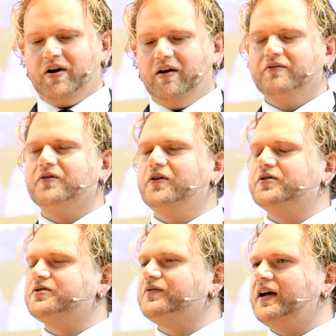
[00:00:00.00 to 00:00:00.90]
of
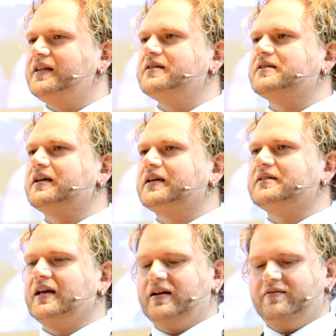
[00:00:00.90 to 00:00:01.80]
close friends and
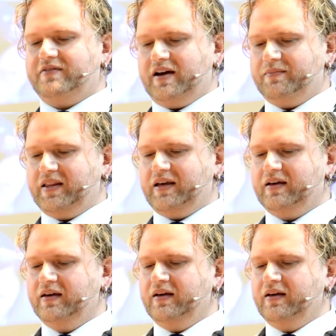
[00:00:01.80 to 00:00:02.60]
extended family